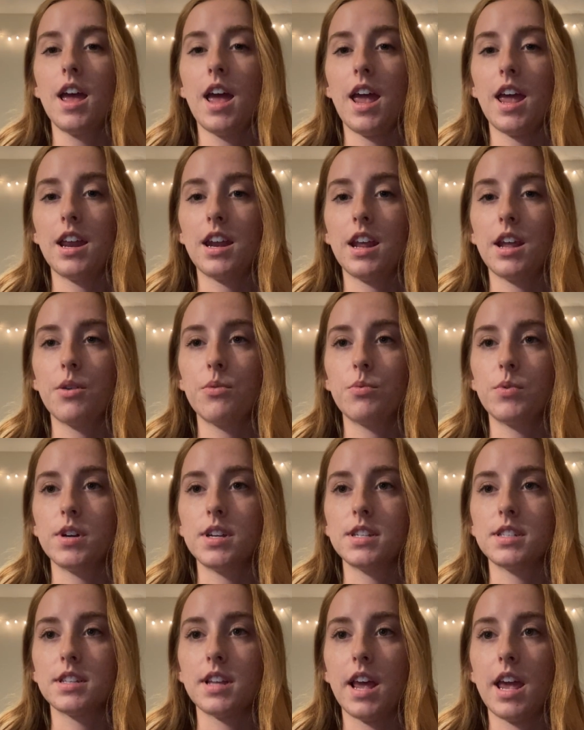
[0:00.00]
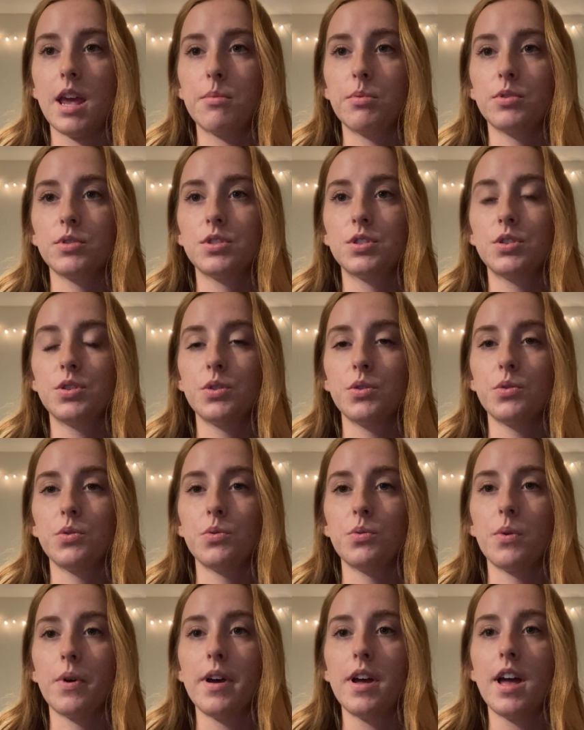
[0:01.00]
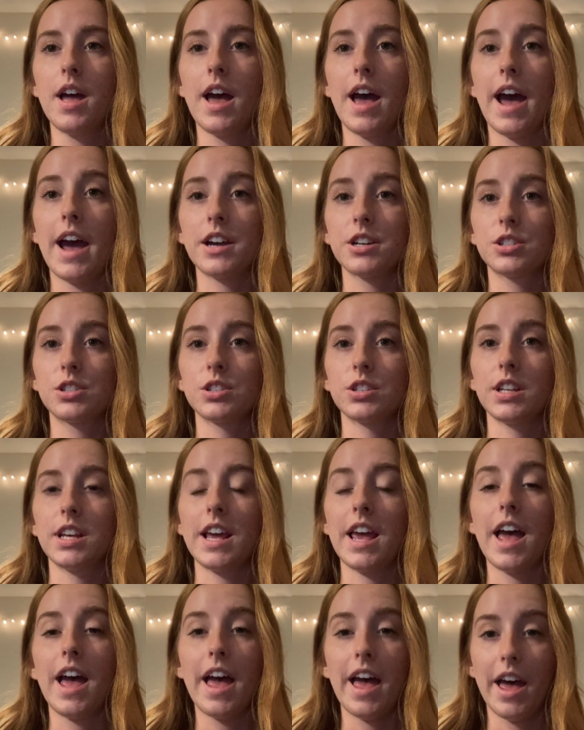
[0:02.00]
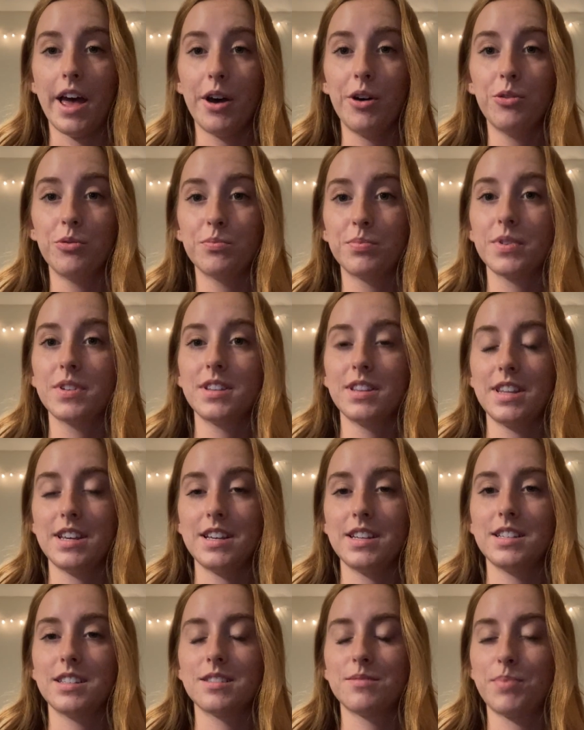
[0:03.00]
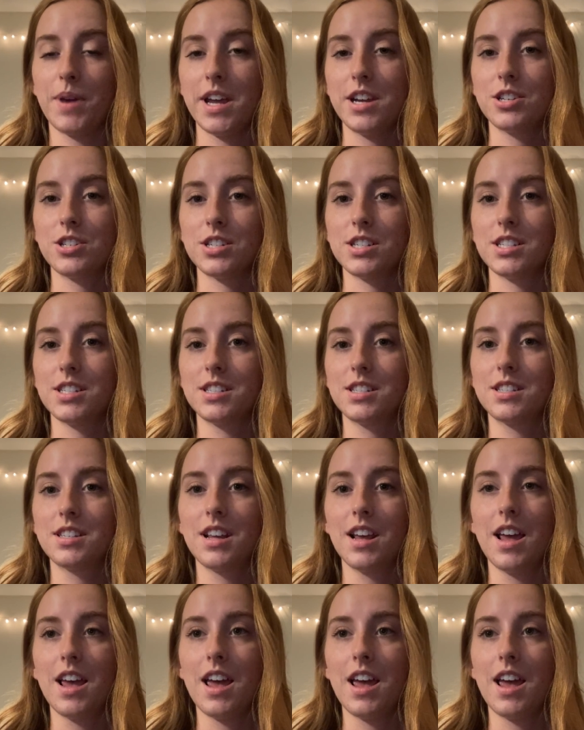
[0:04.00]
and it was able to actually help these patients,